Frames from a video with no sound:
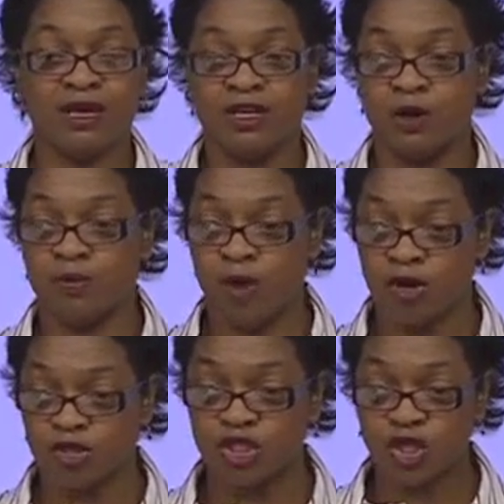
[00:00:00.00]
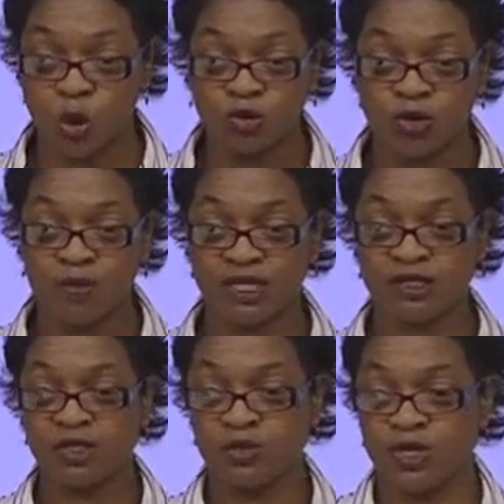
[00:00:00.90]
Your broader shoulder
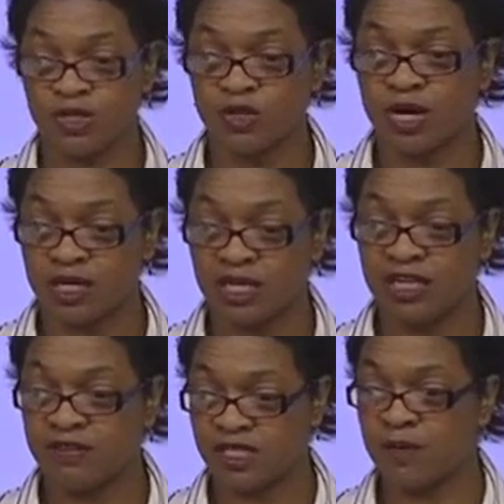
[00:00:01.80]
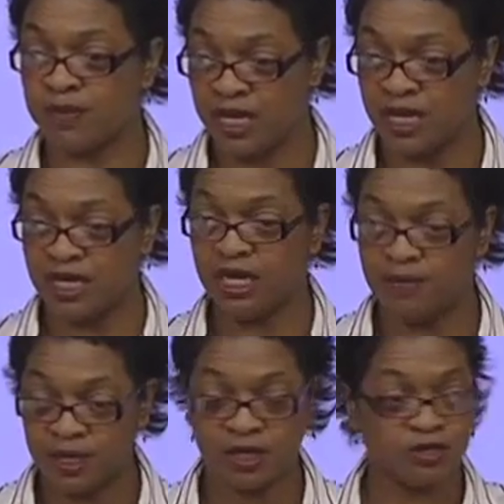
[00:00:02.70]
muscles when you're trying to lift something,
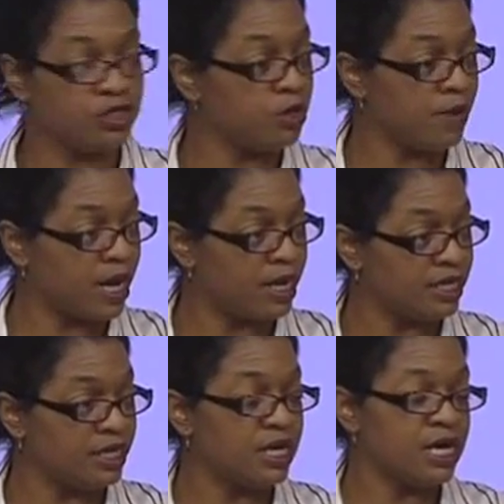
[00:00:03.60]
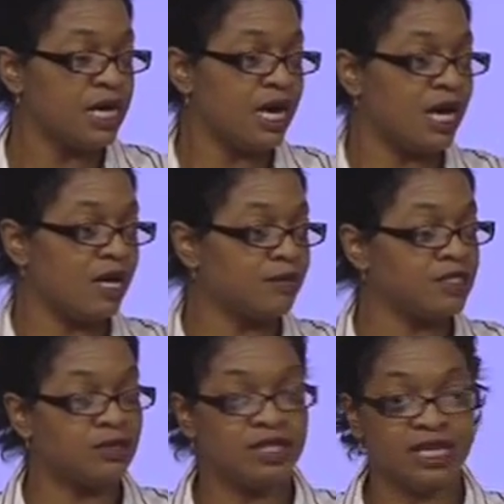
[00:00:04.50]
keep it close to your body.
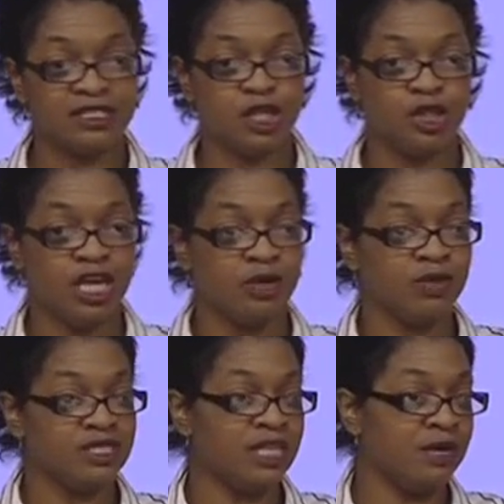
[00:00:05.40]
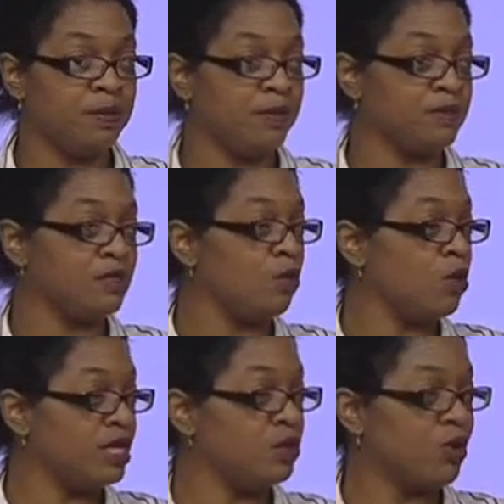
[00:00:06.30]
So that's the thing. We think
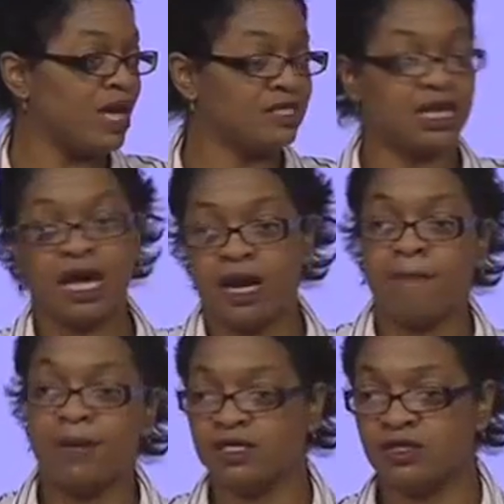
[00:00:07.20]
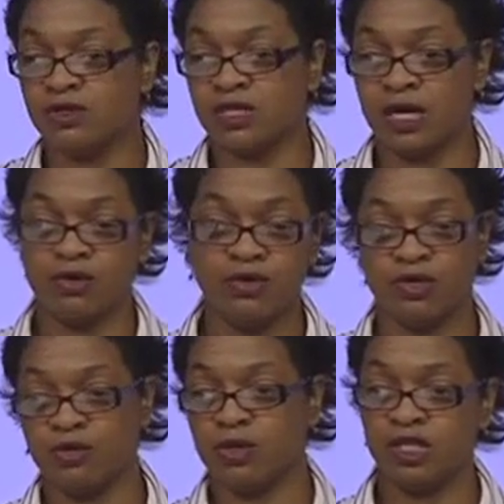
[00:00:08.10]
someone who has a lot of muscles, like, ooh,
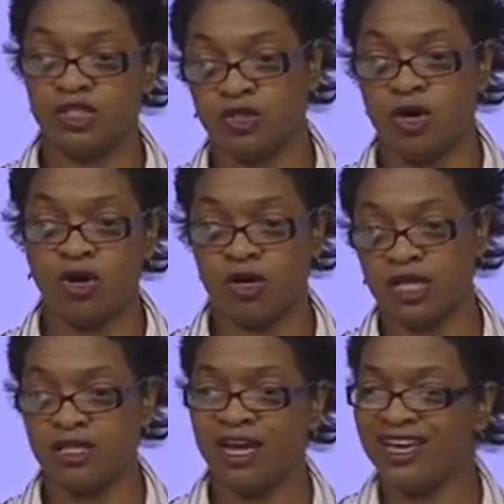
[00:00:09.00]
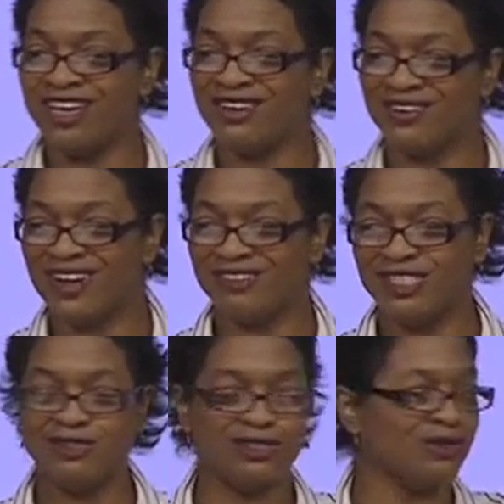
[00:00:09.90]
they're really strong, and you don't have to
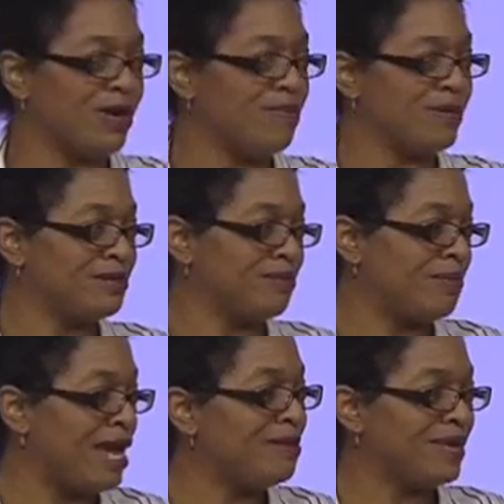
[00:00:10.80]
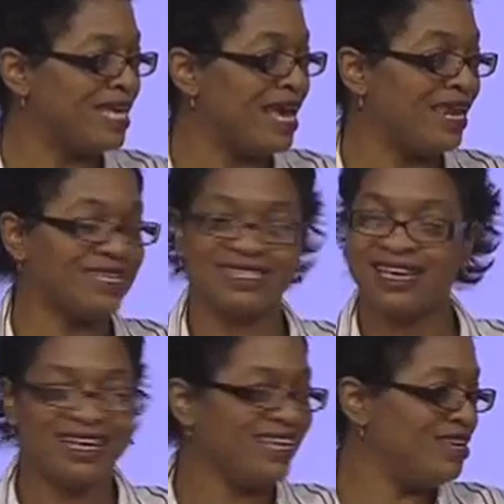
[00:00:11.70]
use great body mechanics.
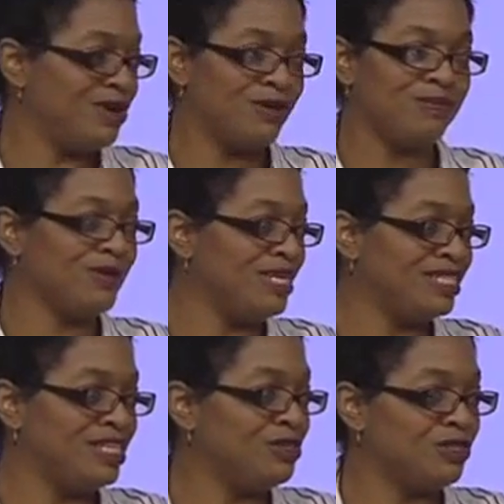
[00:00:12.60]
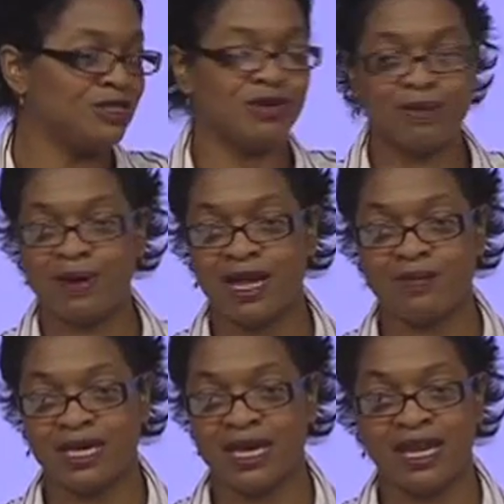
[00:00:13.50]
Nope, you need to use great body
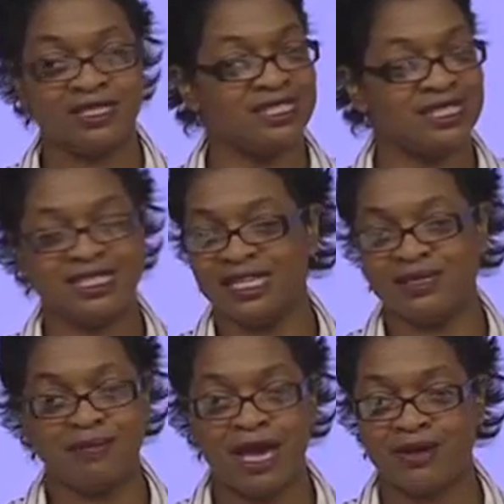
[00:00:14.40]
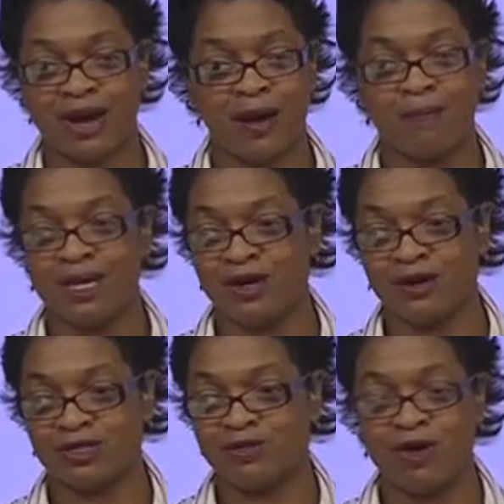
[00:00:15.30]
mechanics, as it doesn't matter how big
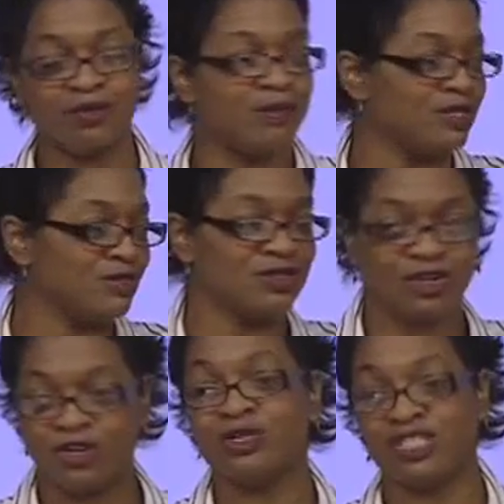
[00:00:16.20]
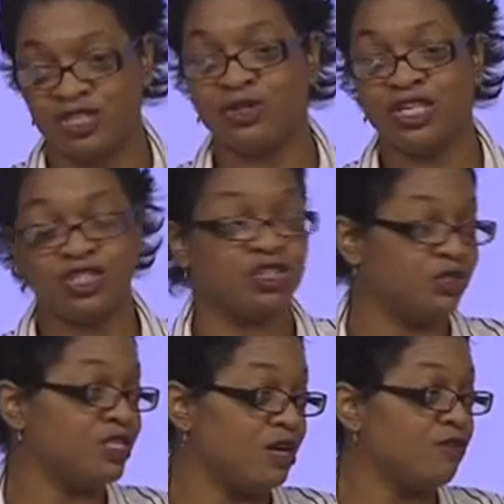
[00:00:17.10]
or small the muscles are, you can still injure
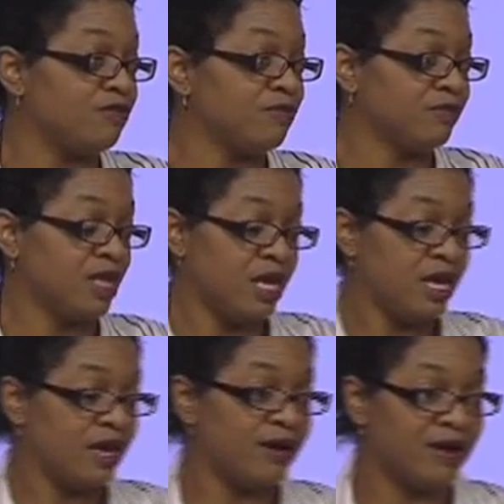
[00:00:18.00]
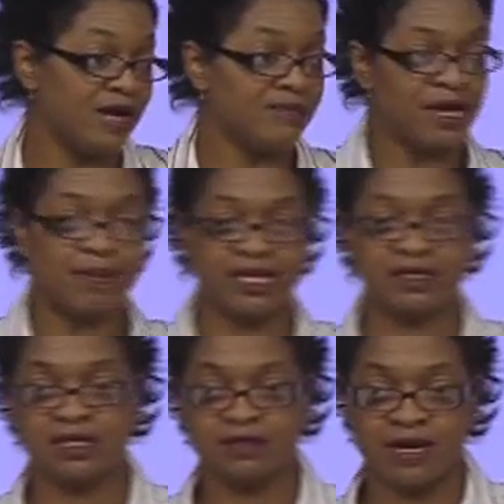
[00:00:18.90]
yourself. All right, that makes
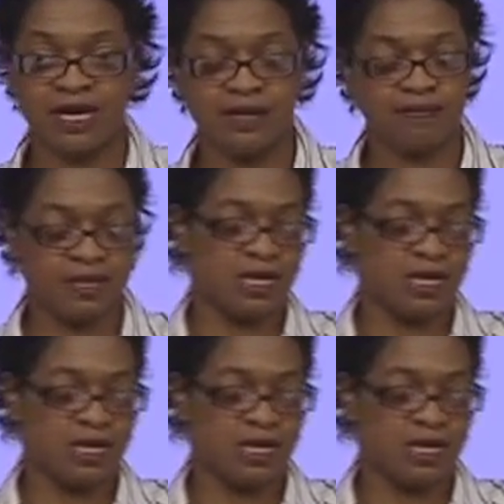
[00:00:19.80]
sense, right?